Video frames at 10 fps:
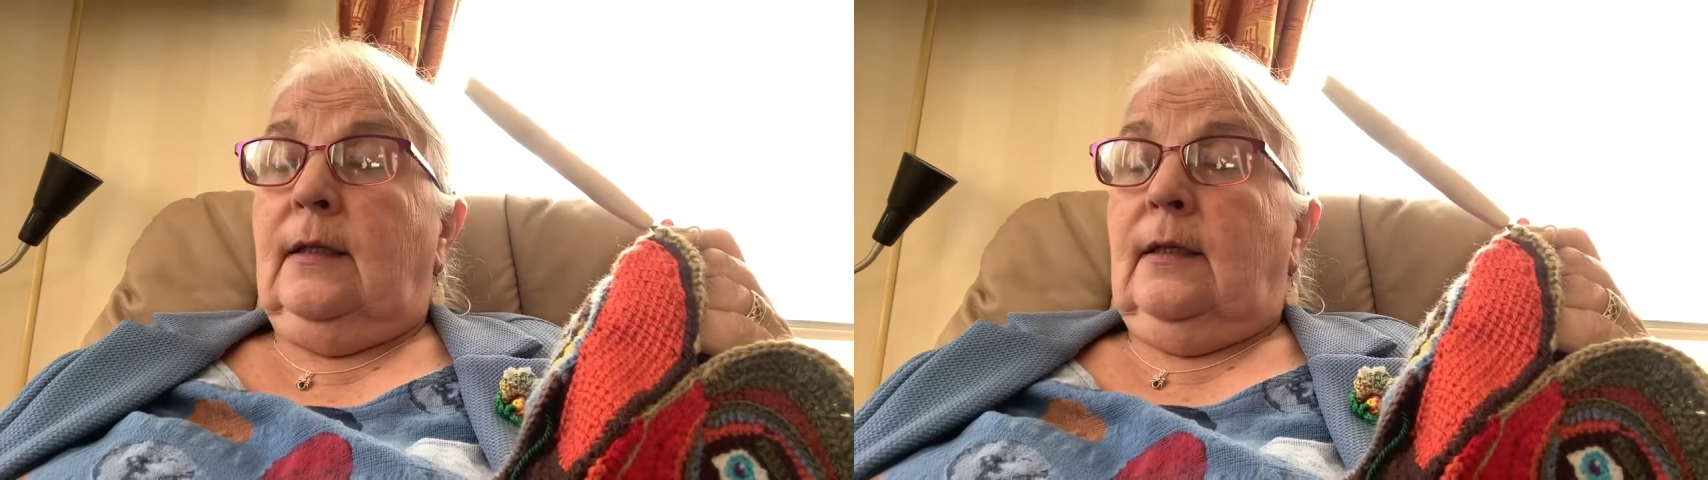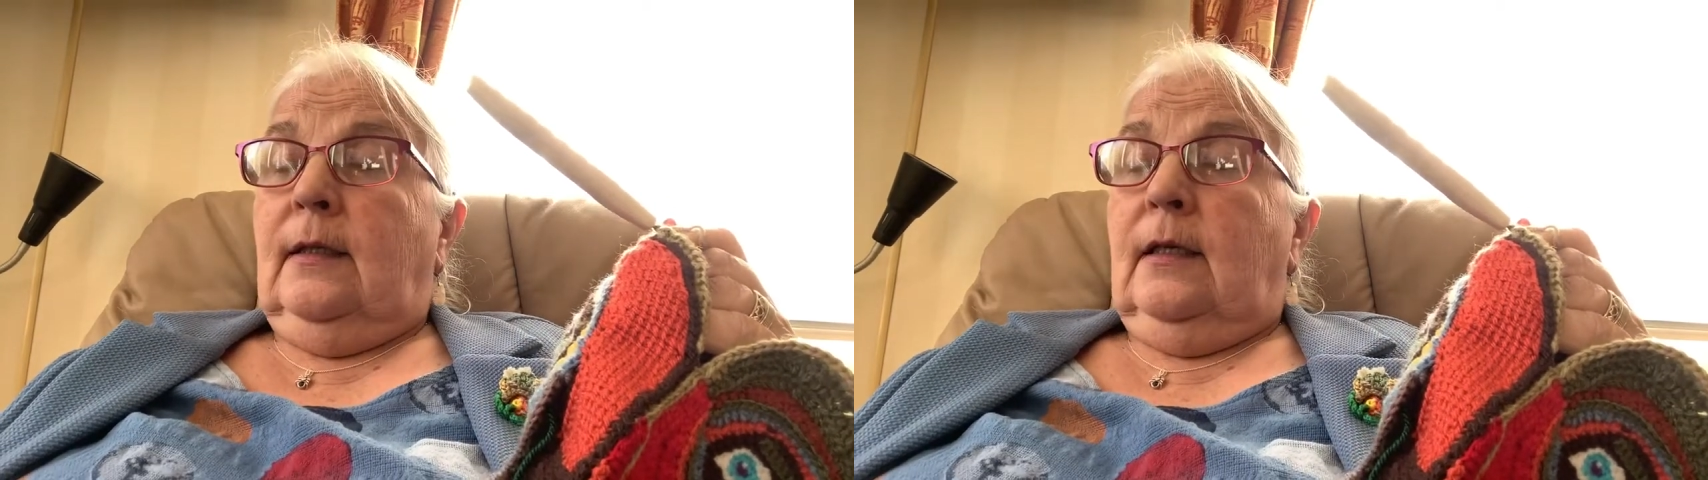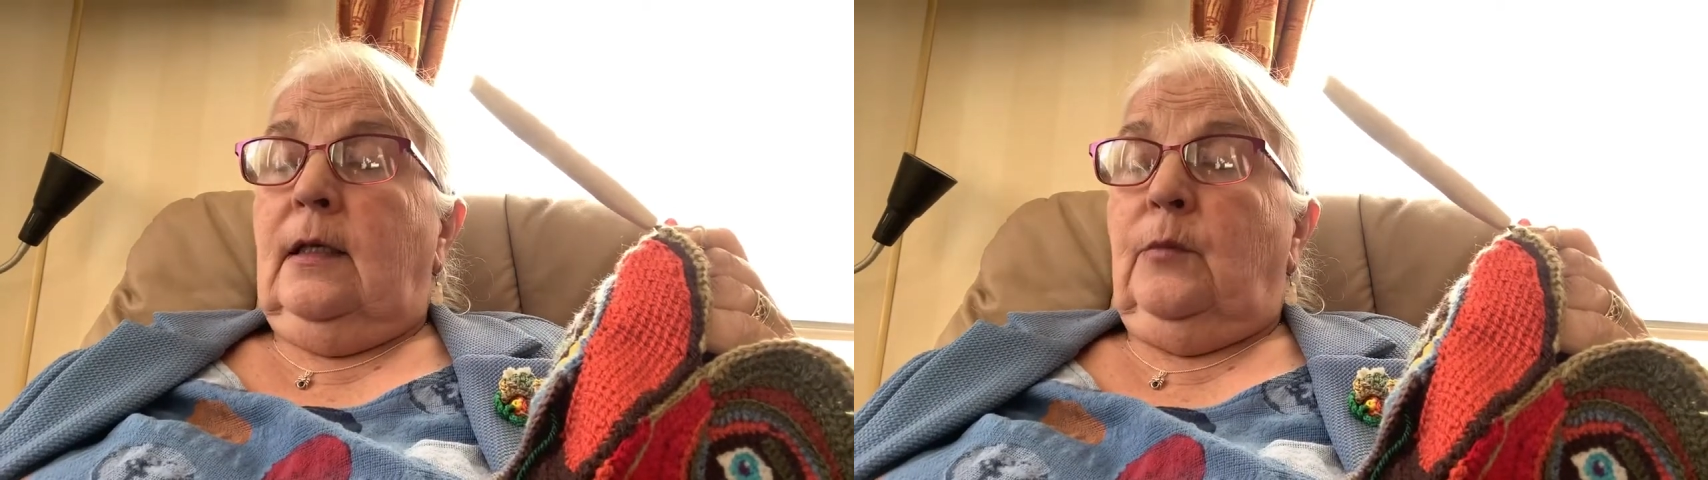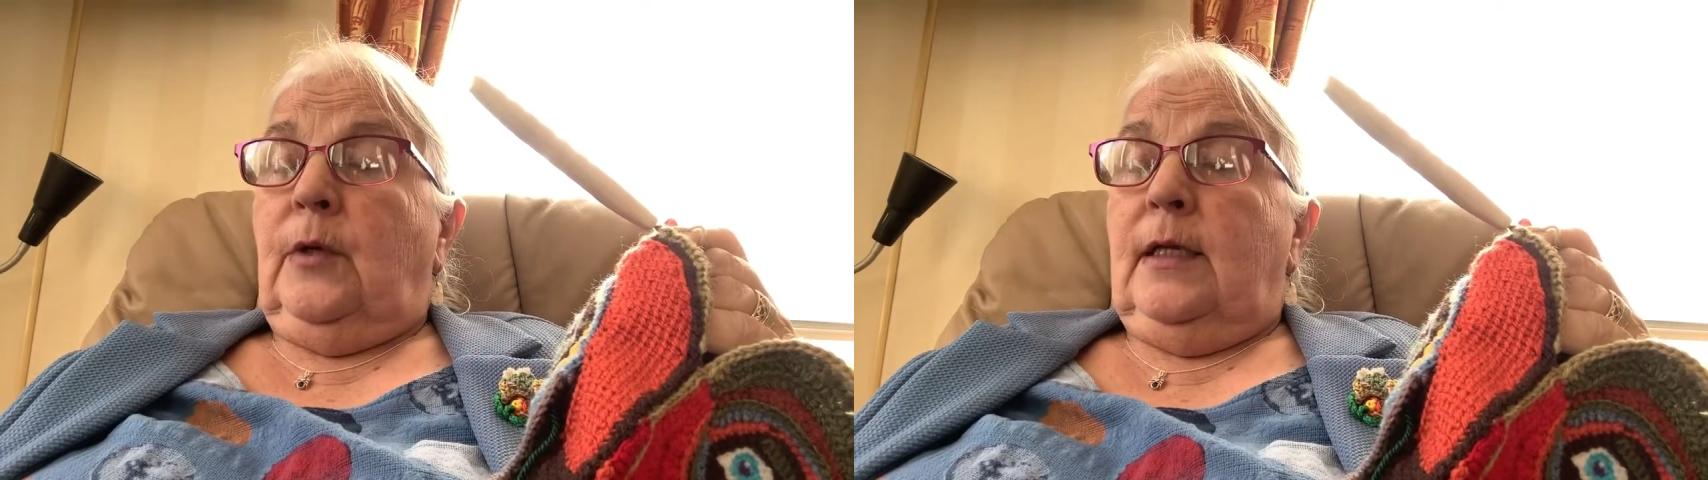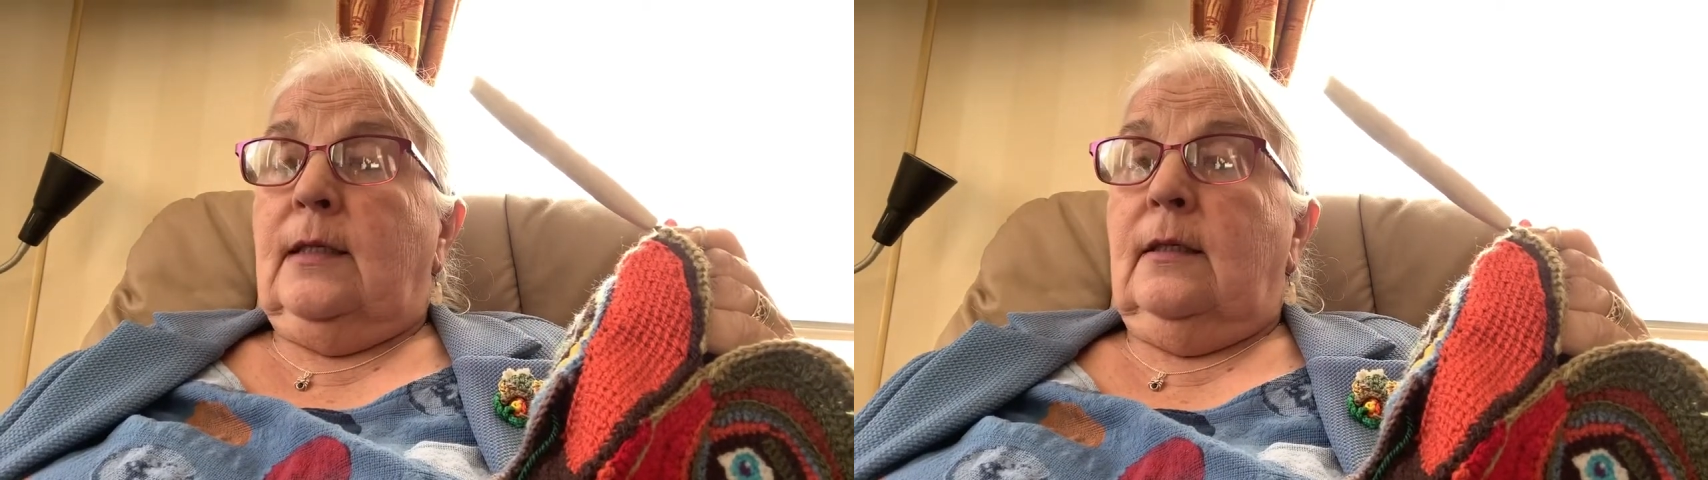
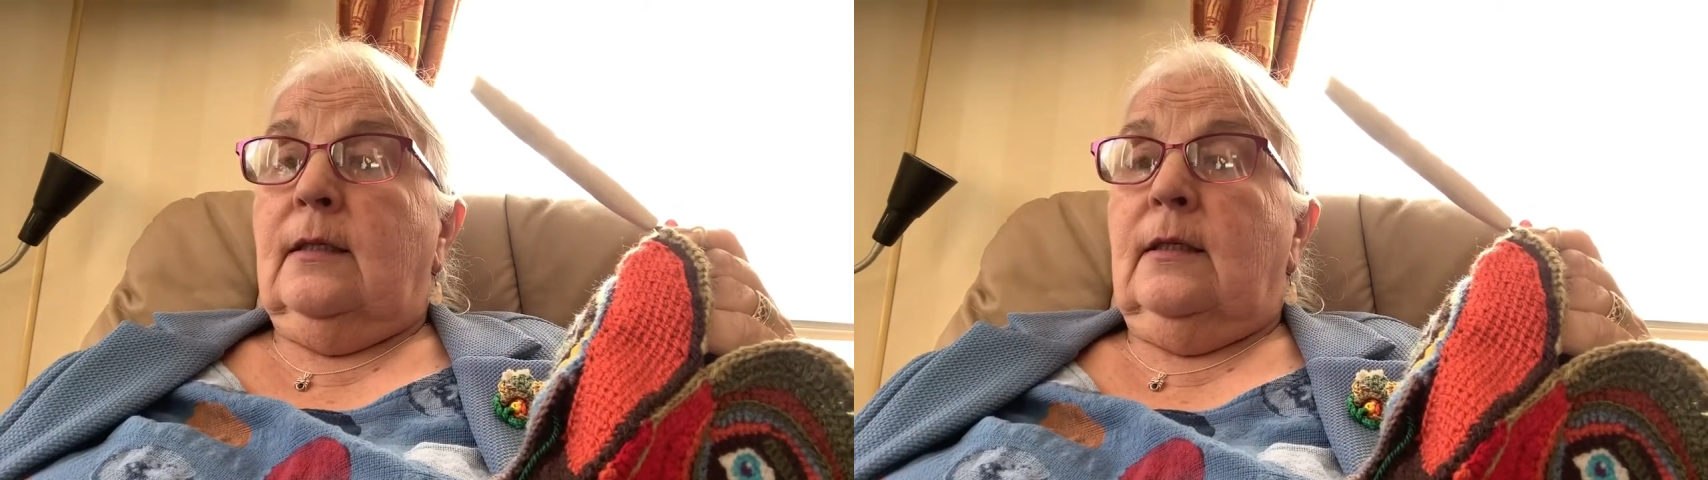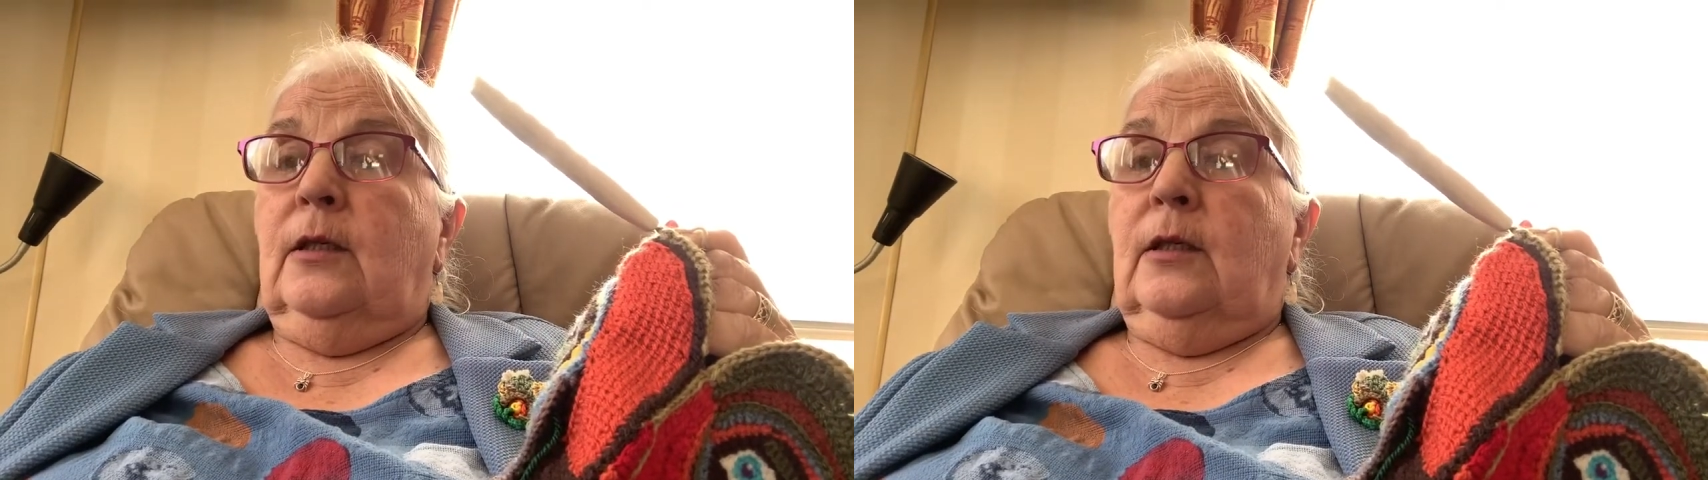and